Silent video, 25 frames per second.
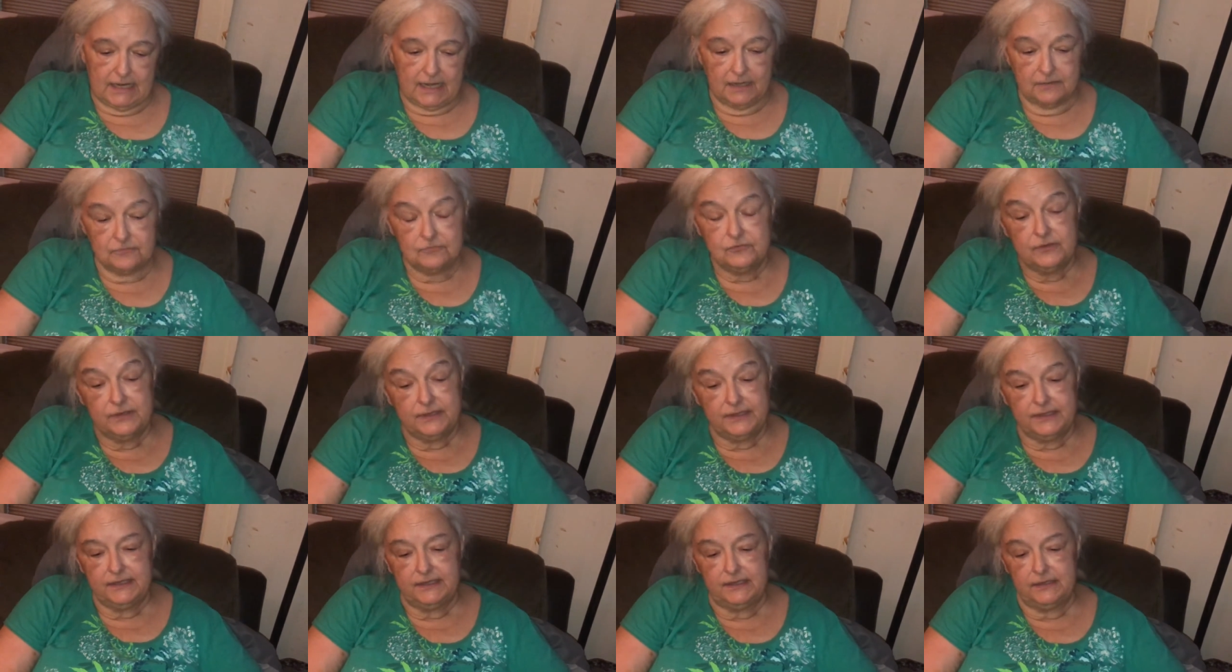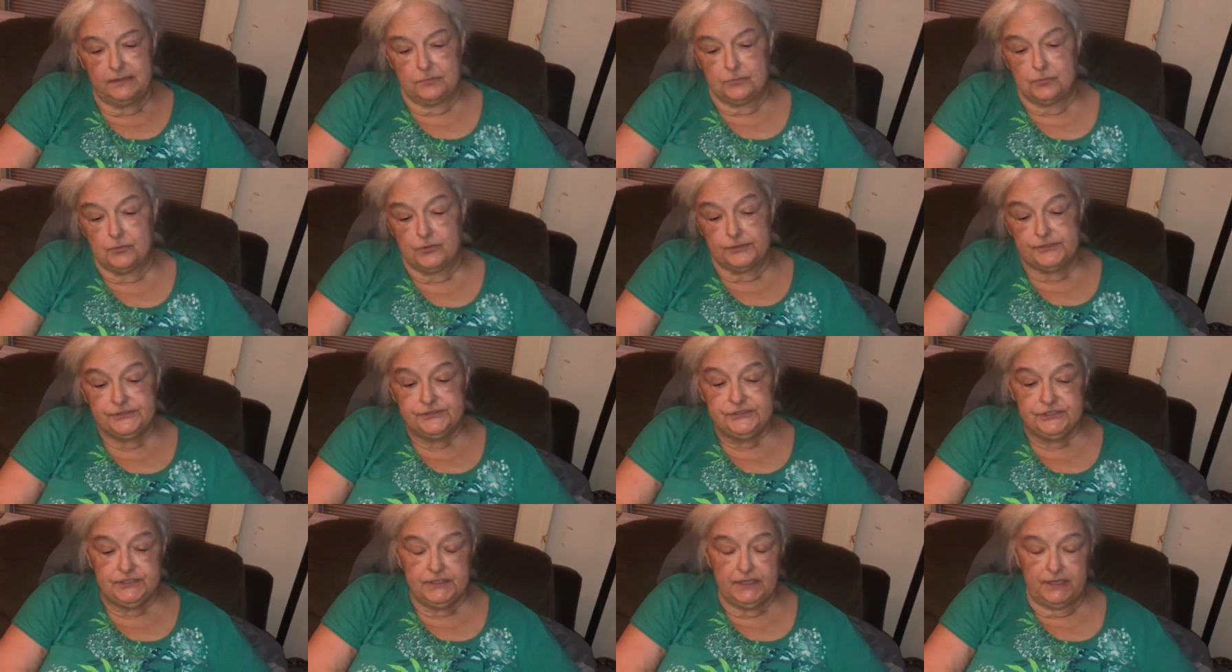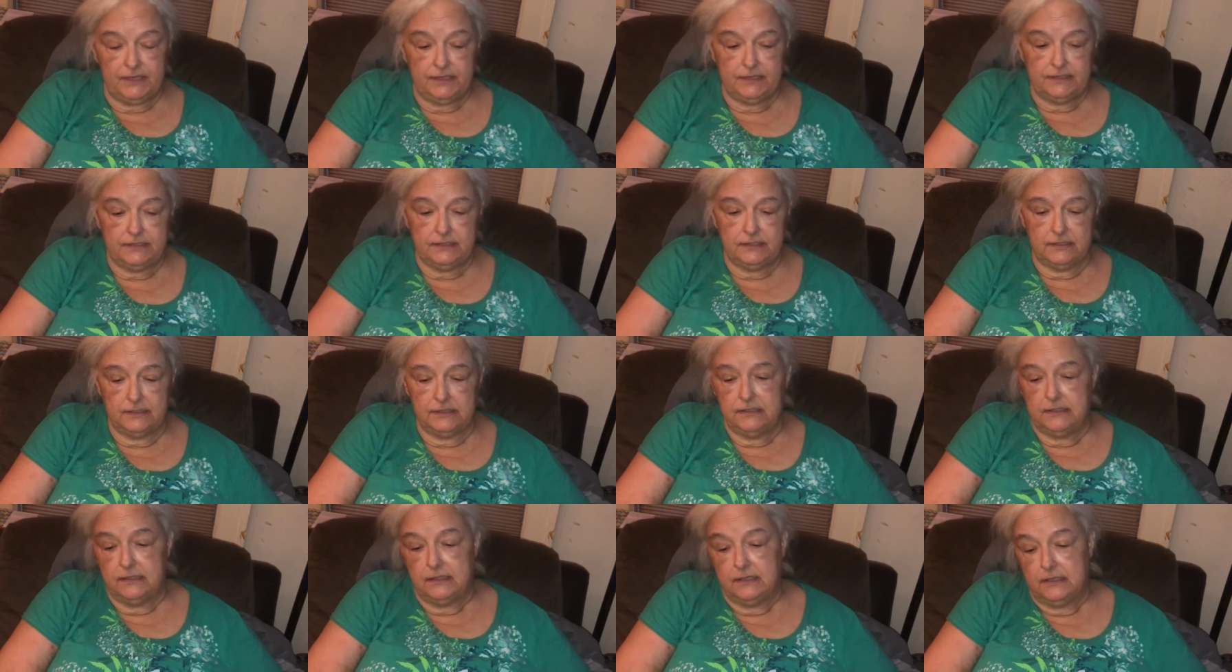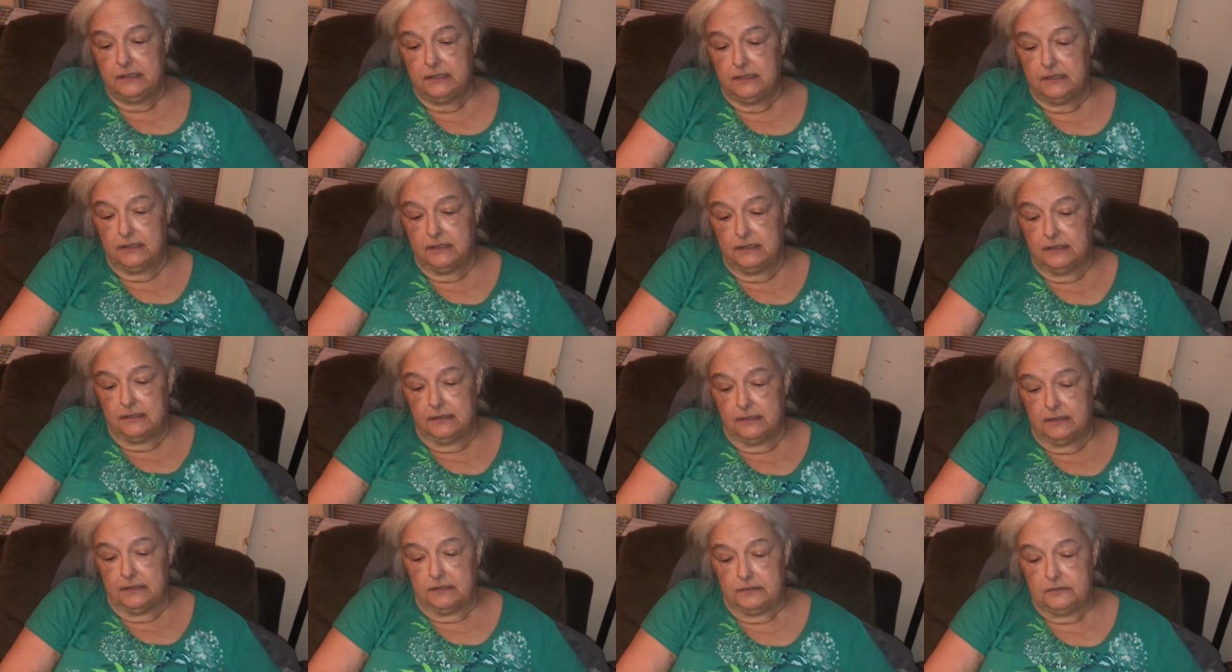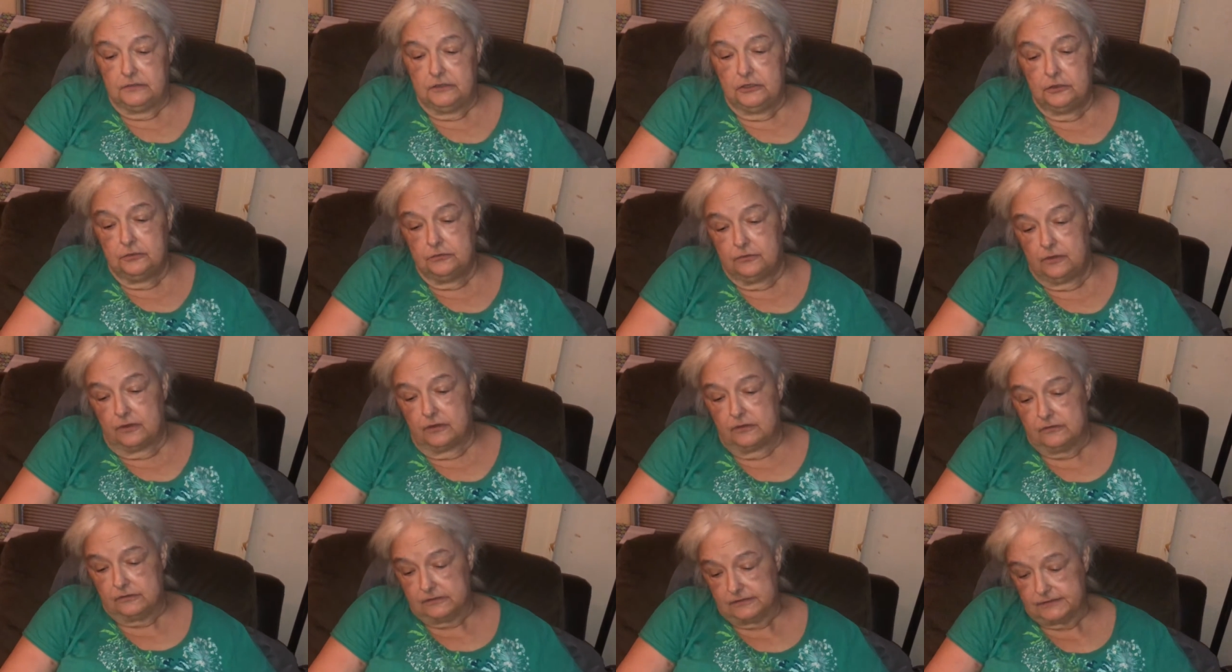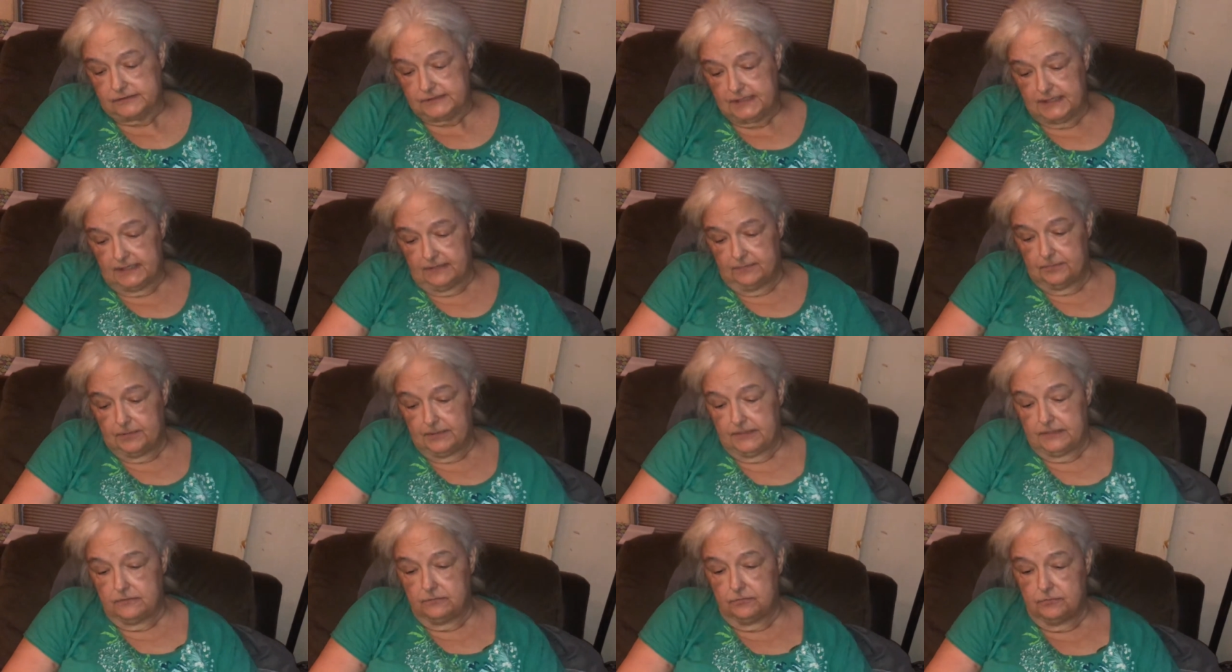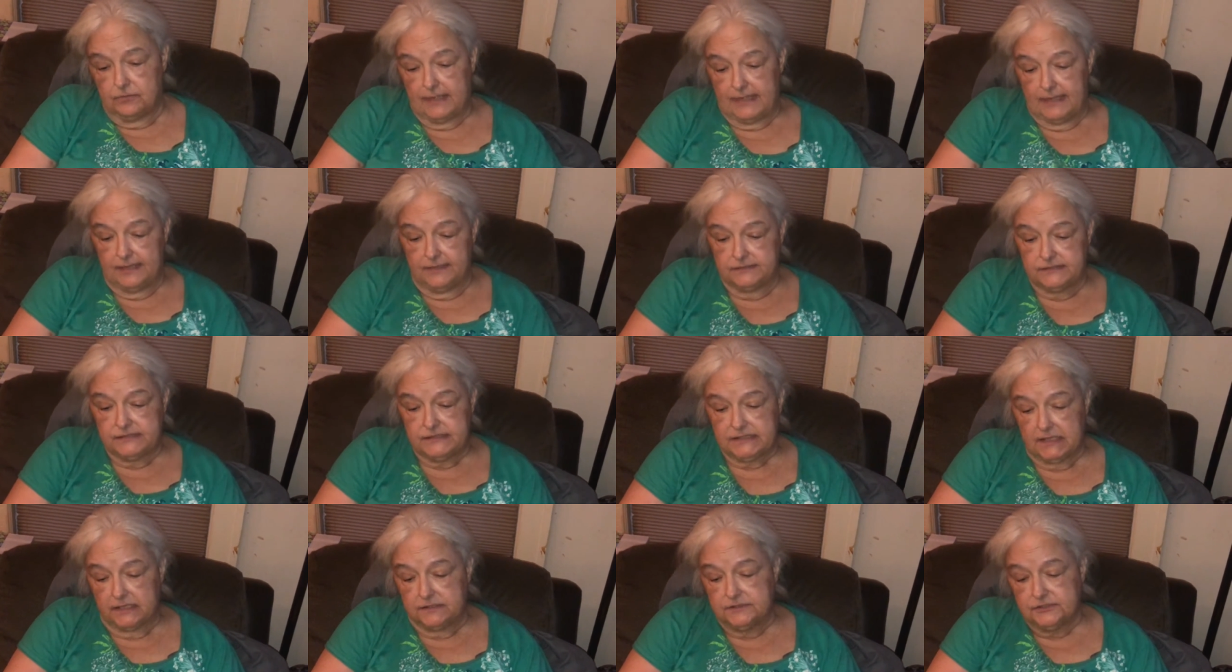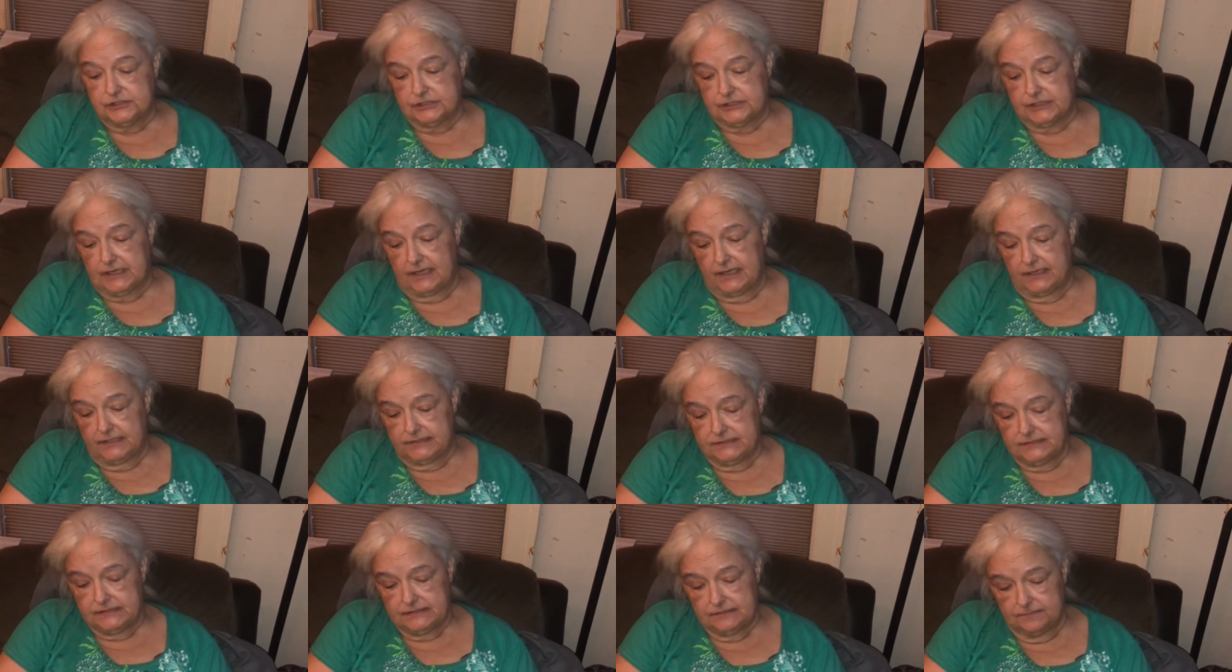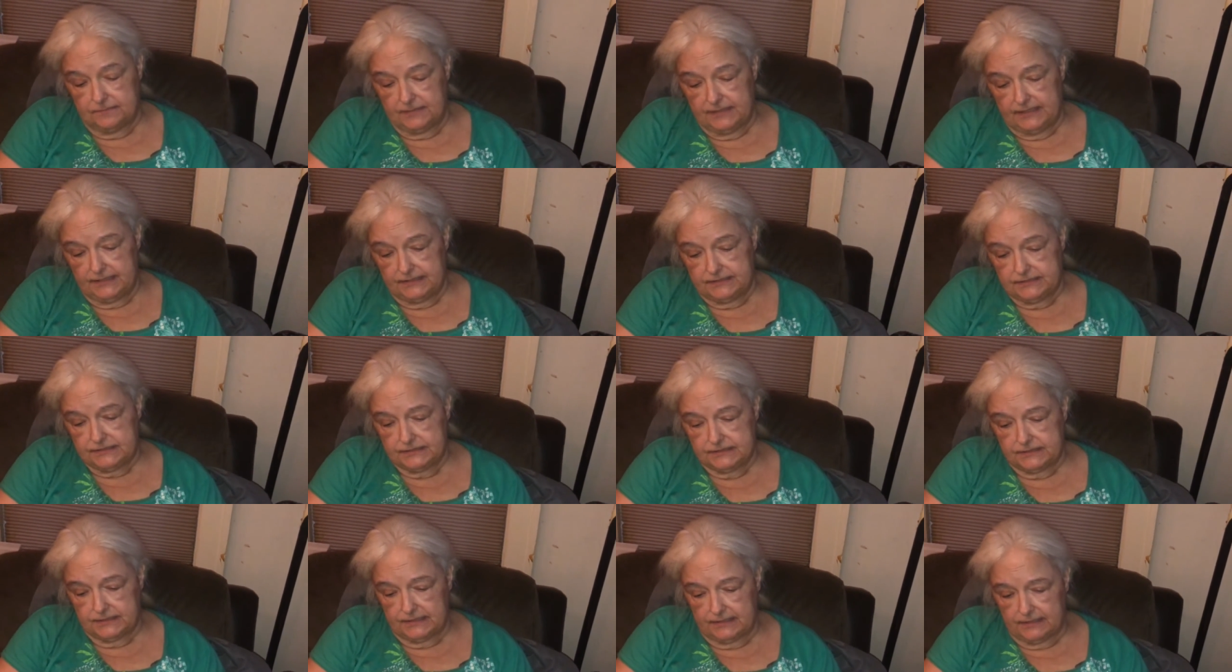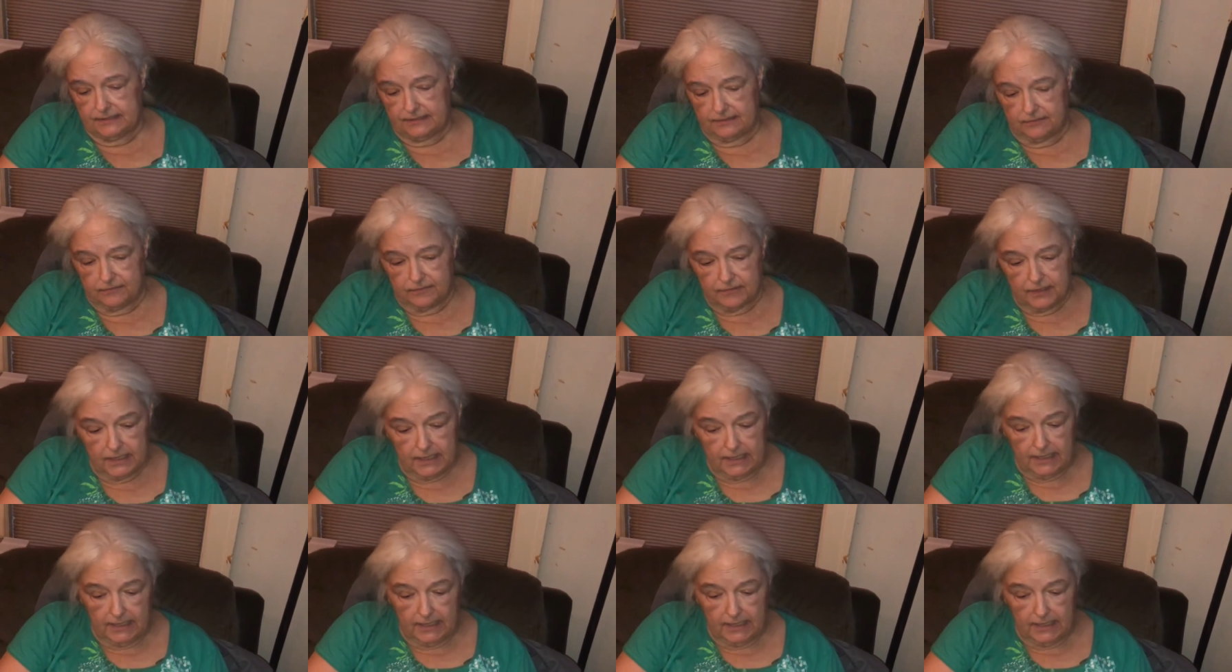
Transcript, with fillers: I really appreciate it. You girls have been a ray of sunshine to me, too.